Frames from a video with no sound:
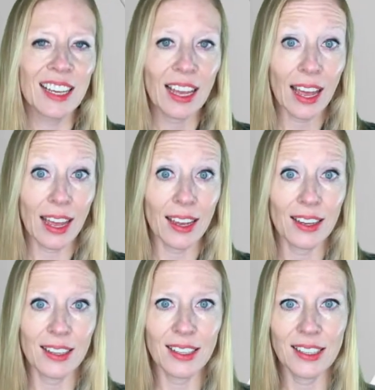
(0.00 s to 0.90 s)
Hey,
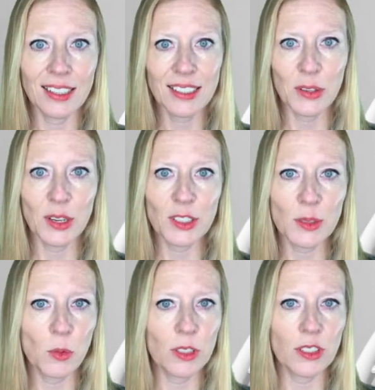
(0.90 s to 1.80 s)
so here's
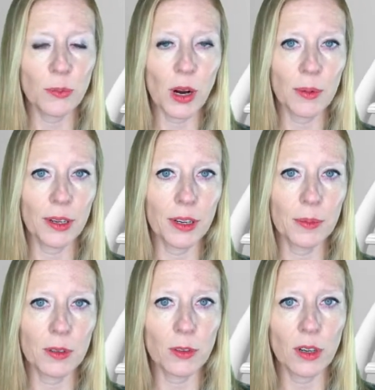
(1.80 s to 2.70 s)
some words you've probably heard
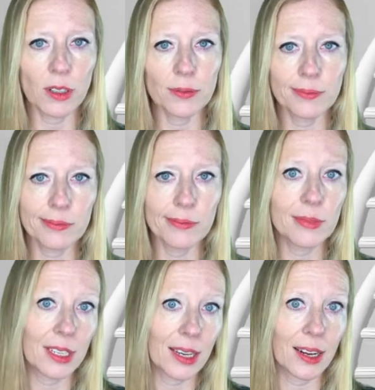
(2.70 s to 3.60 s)
before.
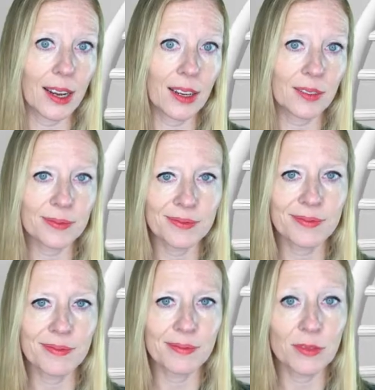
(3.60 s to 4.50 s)
DNA,
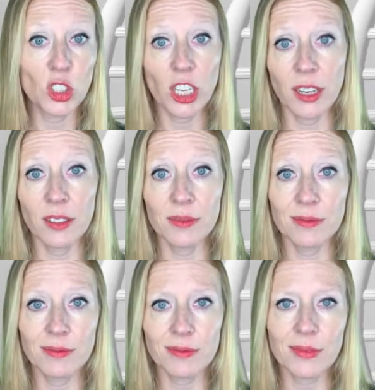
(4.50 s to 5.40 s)
gene,
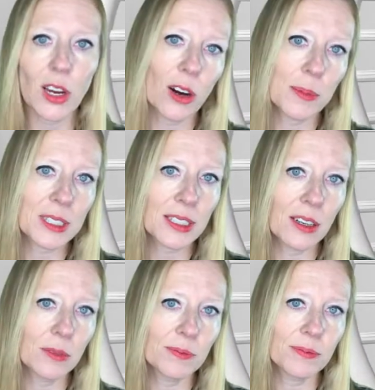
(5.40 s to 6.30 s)

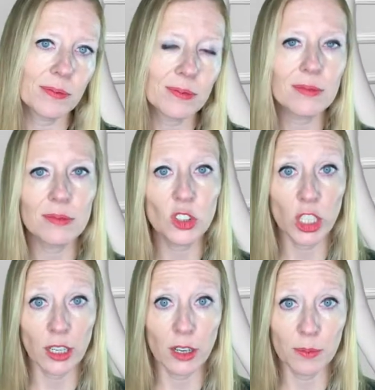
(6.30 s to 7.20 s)
chromosome,
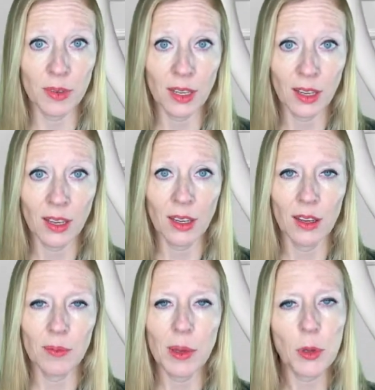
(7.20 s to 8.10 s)
genome.
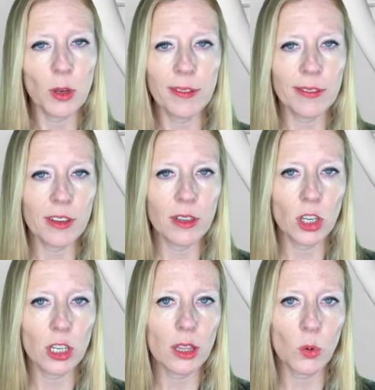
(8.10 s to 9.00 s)
Maybe you've even
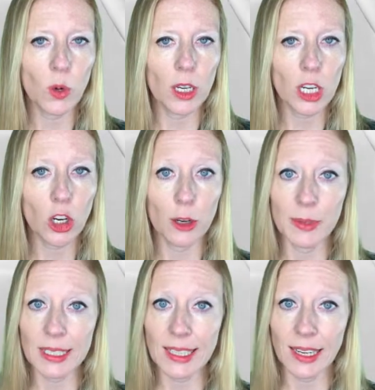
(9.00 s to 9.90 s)
heard the word
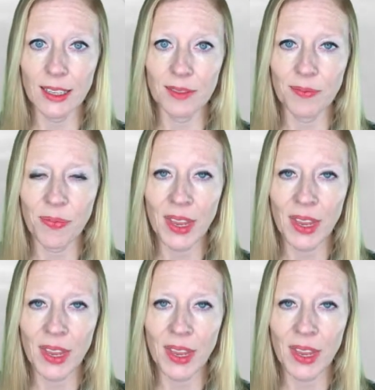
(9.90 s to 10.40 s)
chromatin.